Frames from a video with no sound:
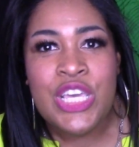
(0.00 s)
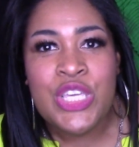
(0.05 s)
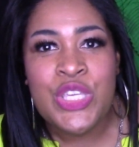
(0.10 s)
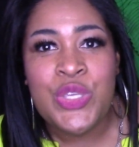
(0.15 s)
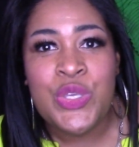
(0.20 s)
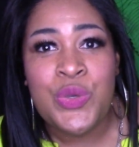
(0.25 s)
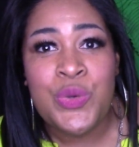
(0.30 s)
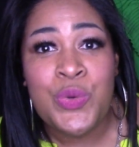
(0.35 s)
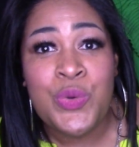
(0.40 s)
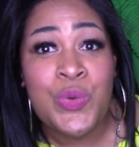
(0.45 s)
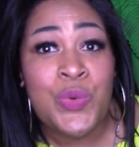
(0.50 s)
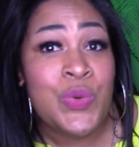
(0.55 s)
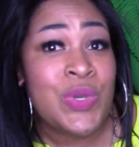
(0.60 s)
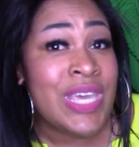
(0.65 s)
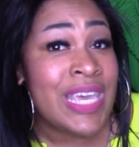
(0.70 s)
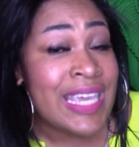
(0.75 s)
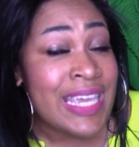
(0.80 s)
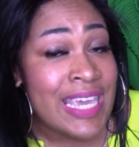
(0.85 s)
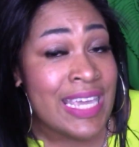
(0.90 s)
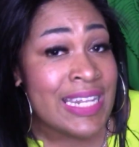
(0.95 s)
You
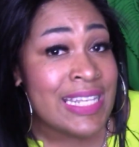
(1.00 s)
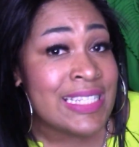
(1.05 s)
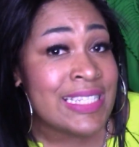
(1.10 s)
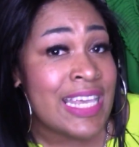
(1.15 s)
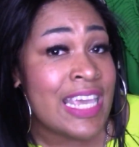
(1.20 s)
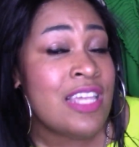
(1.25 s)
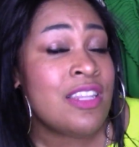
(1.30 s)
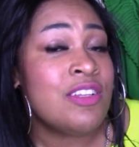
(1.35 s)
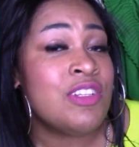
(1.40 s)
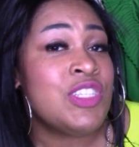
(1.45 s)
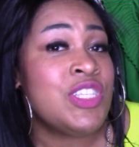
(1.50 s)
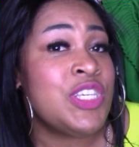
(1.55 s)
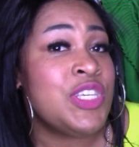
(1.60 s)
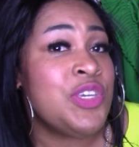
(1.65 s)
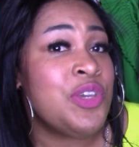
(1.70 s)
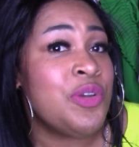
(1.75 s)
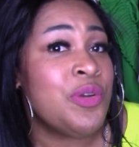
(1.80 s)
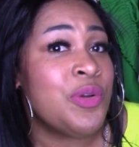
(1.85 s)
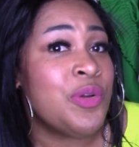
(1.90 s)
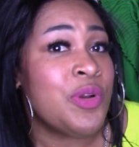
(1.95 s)
can get it tailored to
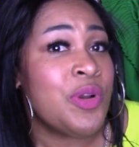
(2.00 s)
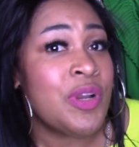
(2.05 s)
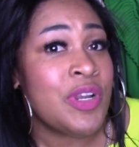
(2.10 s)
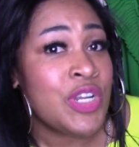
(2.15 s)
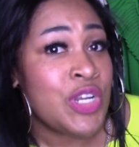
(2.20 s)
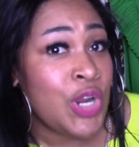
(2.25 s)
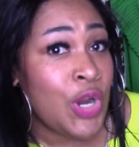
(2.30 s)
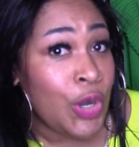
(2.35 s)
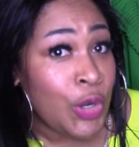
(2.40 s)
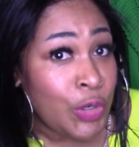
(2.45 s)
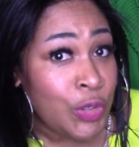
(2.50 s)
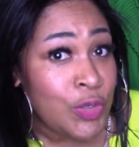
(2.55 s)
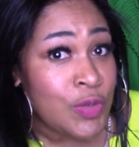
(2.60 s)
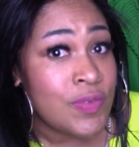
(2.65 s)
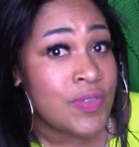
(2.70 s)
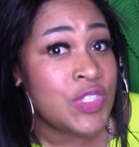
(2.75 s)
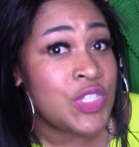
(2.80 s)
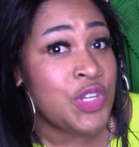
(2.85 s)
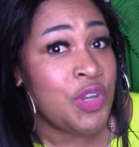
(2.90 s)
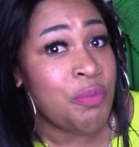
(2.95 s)
your
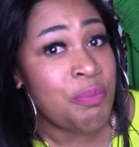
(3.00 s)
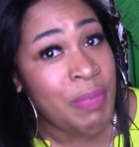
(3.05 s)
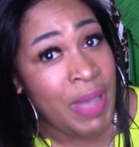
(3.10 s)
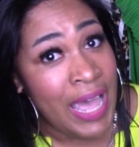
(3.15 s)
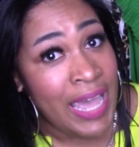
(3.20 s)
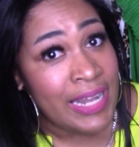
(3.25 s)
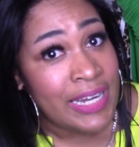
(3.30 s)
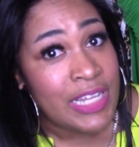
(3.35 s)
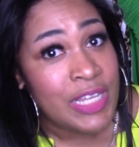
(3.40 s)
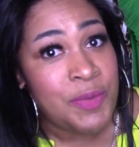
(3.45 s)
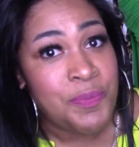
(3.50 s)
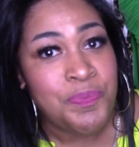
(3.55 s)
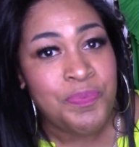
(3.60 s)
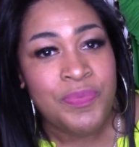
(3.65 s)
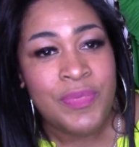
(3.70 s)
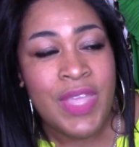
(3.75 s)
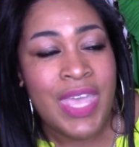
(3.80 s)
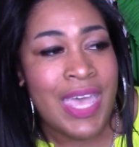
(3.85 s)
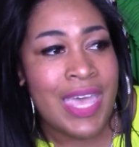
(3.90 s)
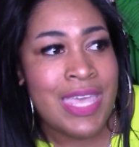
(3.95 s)
curves, to your body,
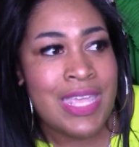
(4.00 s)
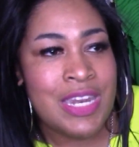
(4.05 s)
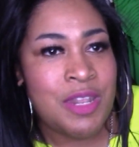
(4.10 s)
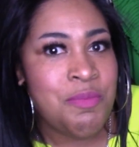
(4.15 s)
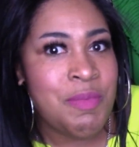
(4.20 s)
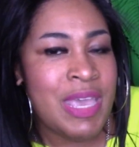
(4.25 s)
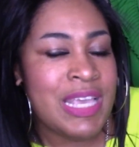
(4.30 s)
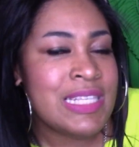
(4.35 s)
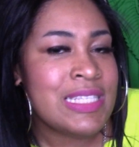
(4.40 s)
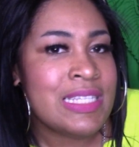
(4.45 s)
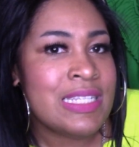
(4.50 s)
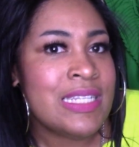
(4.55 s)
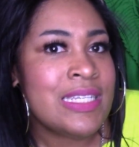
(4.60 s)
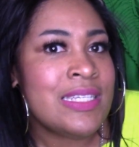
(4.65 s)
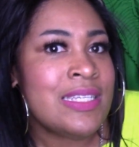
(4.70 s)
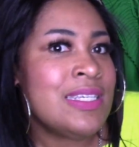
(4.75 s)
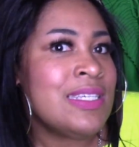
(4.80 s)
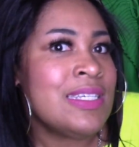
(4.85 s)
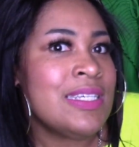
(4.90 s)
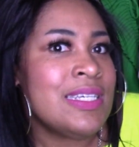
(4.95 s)
and it makes it
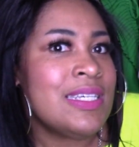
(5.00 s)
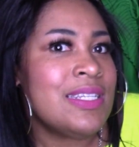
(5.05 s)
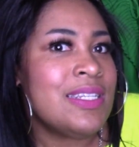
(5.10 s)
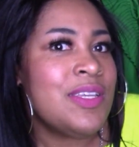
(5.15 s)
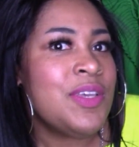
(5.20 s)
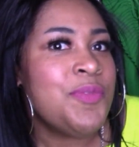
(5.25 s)
look good.